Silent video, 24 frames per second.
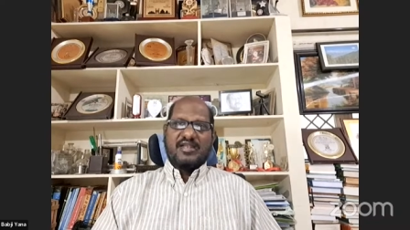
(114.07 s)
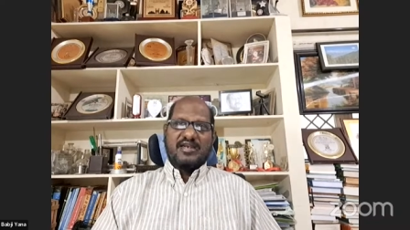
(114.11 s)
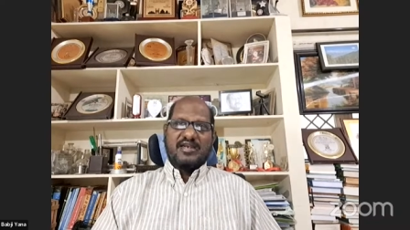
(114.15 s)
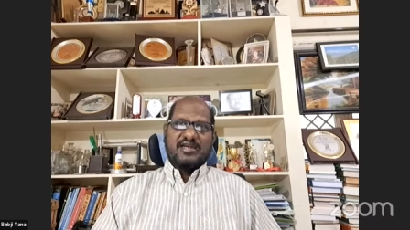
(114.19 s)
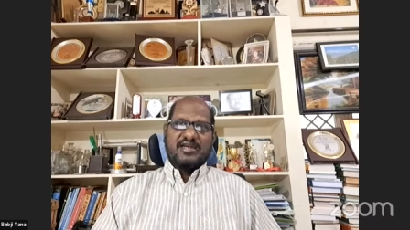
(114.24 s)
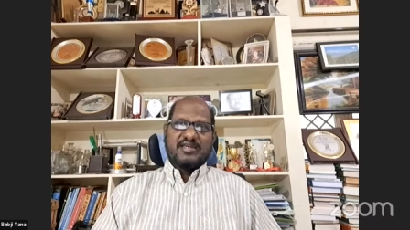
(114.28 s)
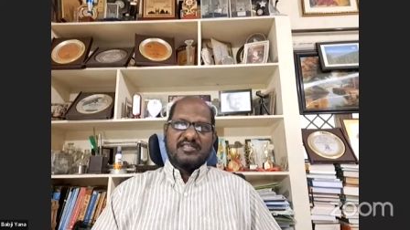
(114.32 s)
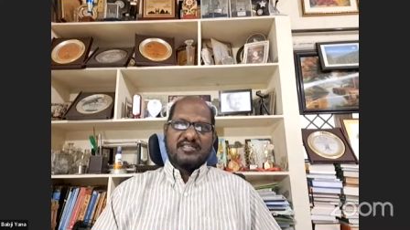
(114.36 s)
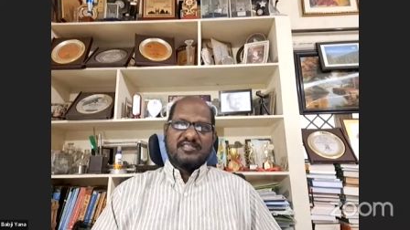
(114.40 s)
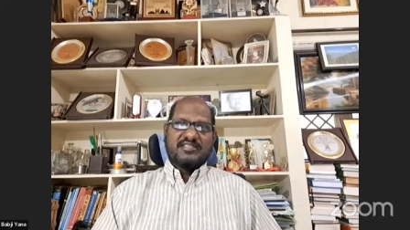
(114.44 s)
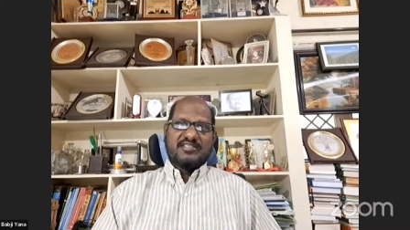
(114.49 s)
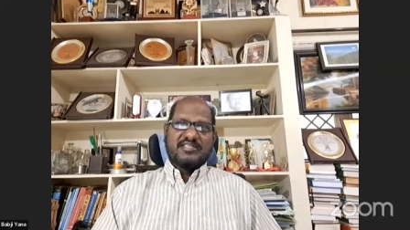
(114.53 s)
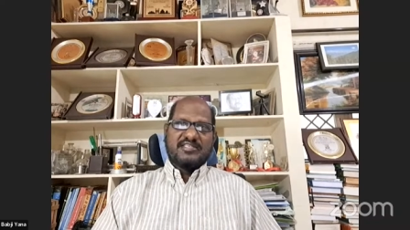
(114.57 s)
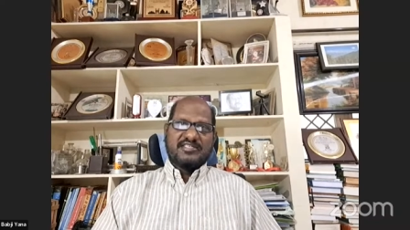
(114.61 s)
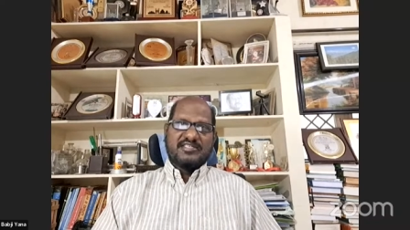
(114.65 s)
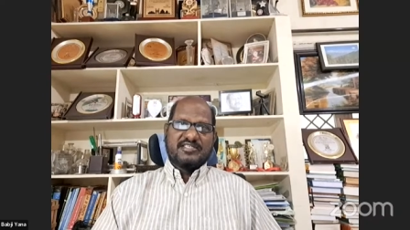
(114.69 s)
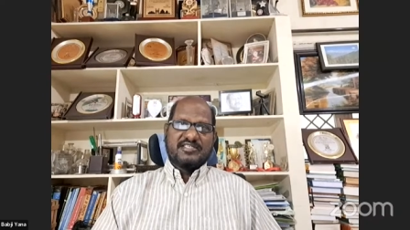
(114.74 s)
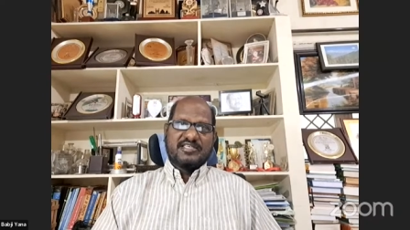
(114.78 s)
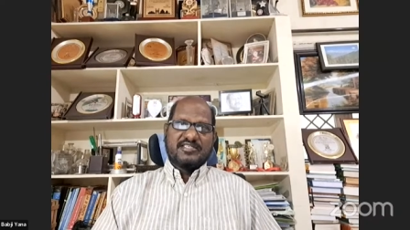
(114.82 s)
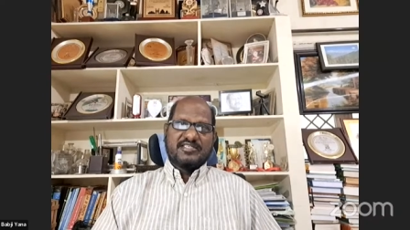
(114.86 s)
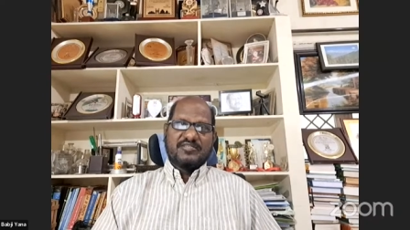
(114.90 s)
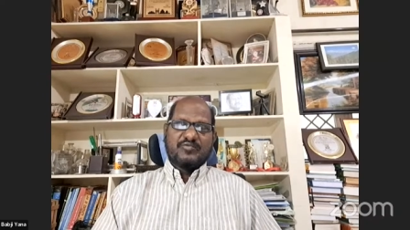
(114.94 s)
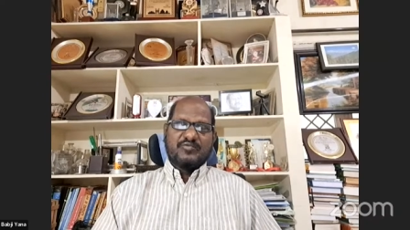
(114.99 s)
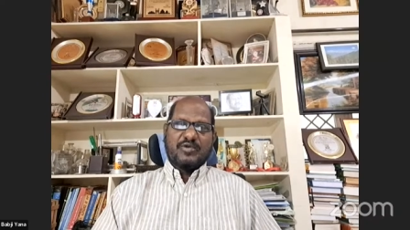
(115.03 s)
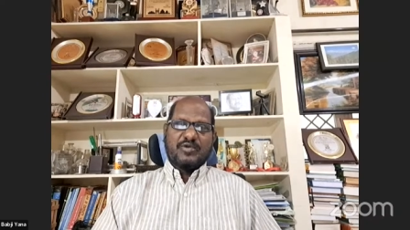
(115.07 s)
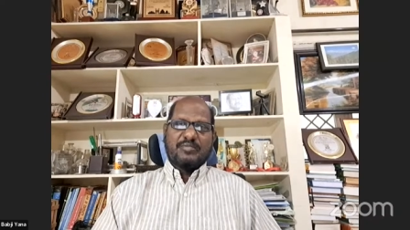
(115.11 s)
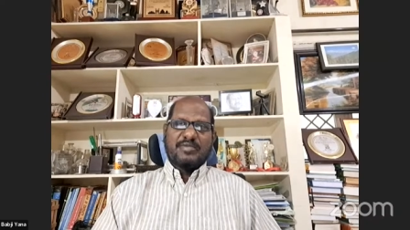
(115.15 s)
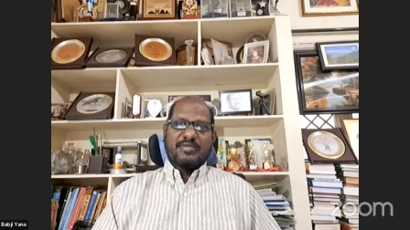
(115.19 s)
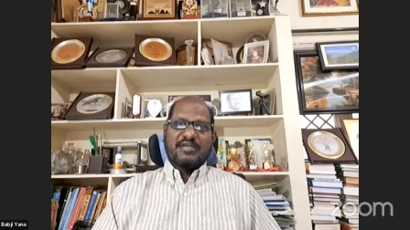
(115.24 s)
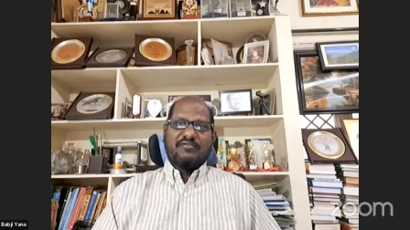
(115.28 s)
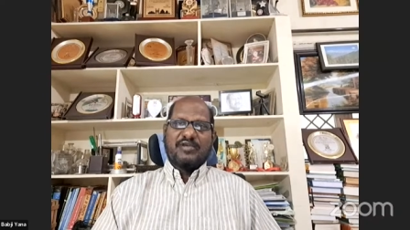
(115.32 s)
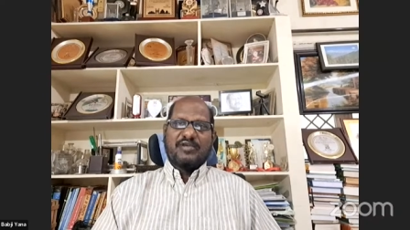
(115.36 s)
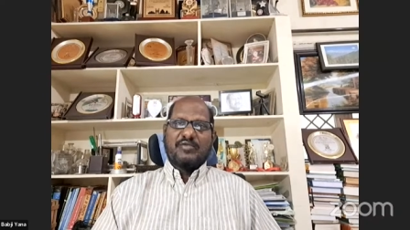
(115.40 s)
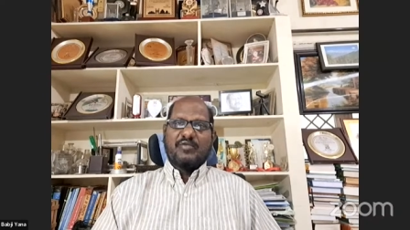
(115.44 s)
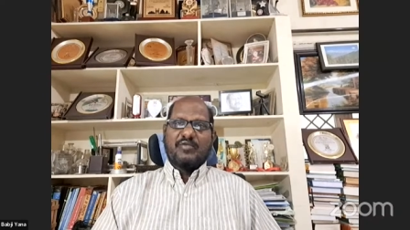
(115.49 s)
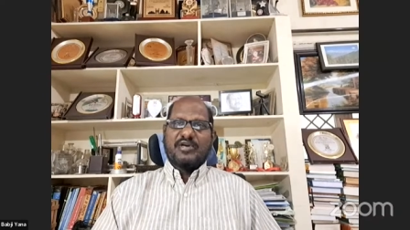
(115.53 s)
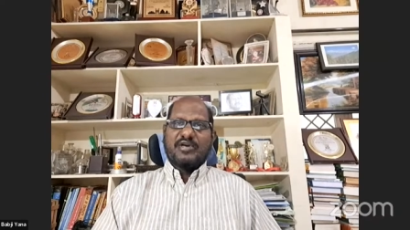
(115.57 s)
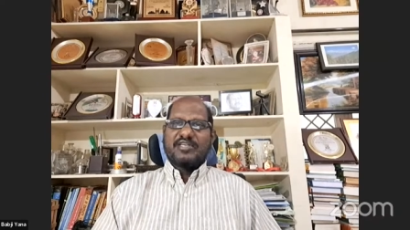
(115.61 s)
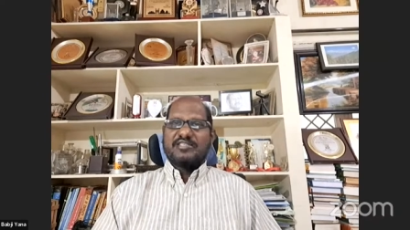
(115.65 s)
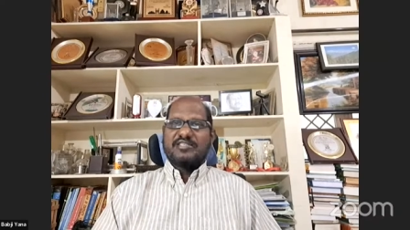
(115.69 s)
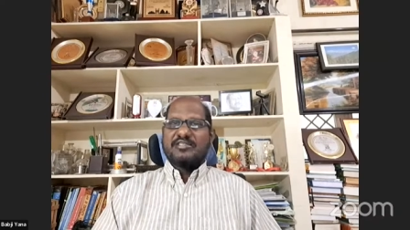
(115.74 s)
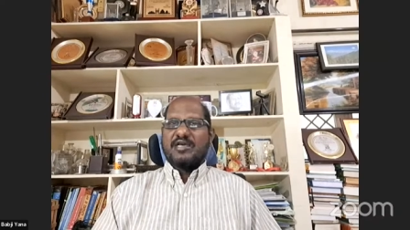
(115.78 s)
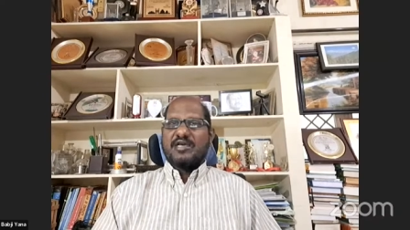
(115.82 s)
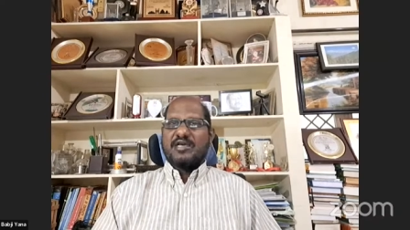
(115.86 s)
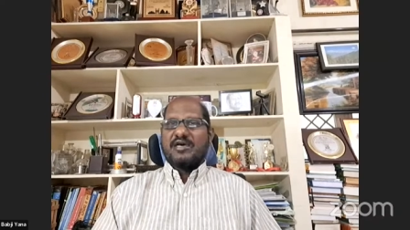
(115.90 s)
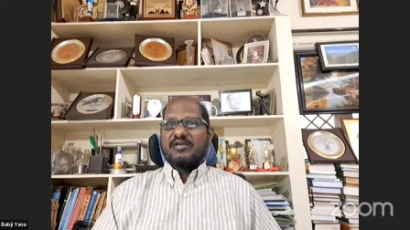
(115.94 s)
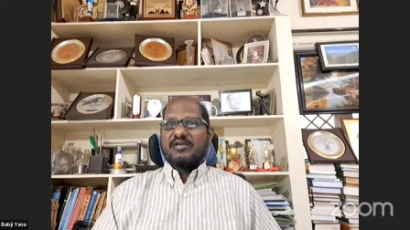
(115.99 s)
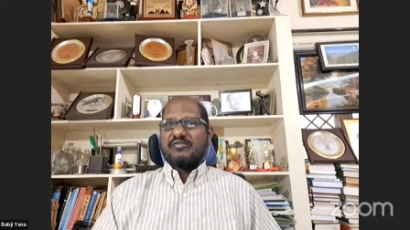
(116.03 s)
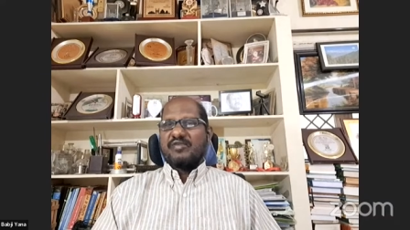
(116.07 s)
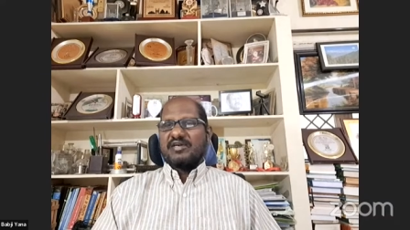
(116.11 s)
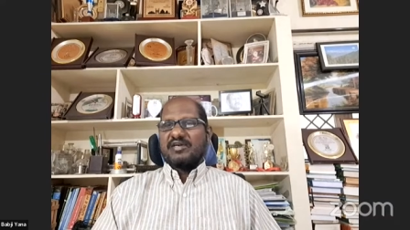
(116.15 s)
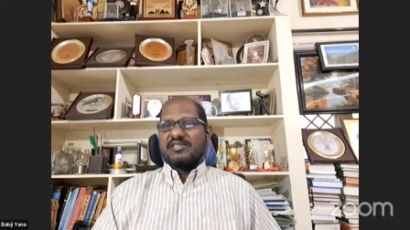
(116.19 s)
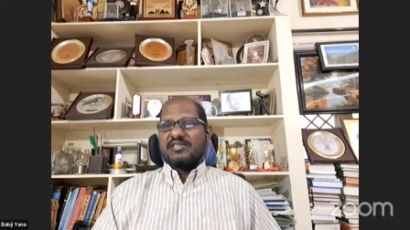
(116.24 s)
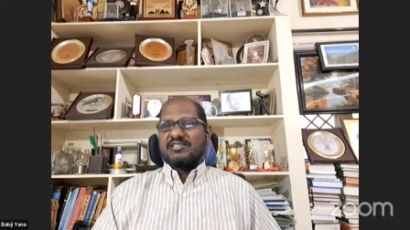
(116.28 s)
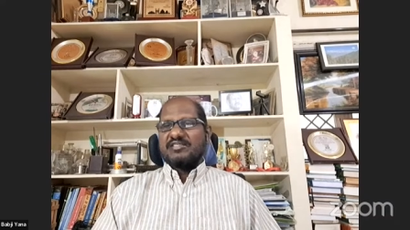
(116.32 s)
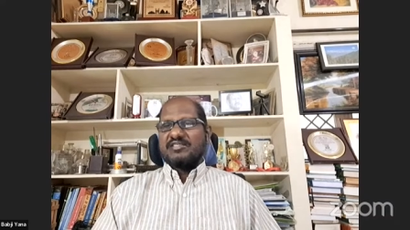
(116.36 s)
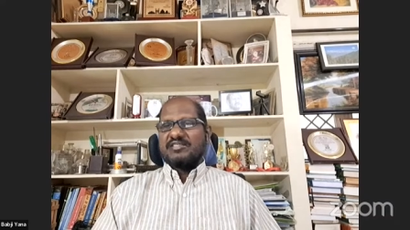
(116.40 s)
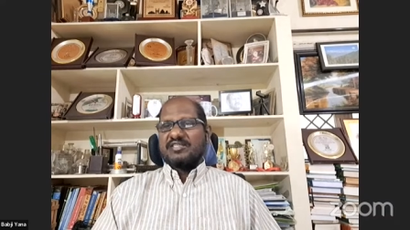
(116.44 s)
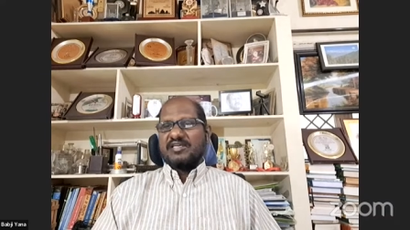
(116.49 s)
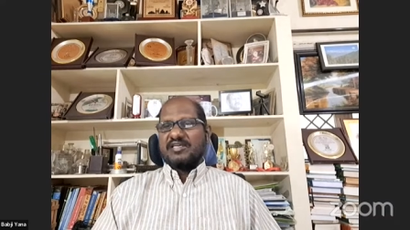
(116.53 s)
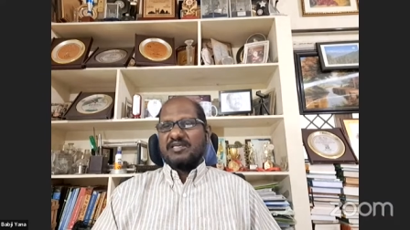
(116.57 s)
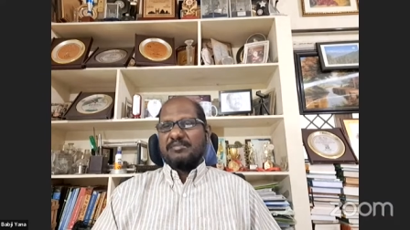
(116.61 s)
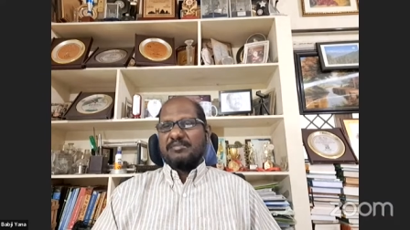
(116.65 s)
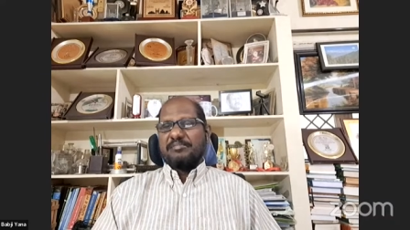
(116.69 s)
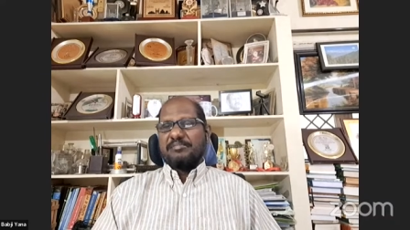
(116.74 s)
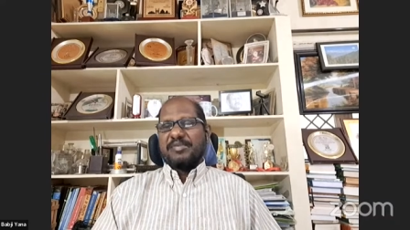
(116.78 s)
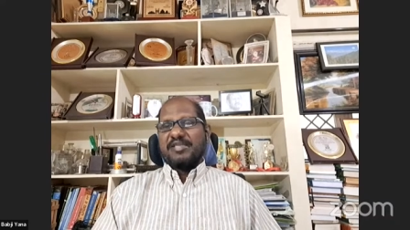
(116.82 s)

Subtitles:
Let us discuss one by one what is R, what is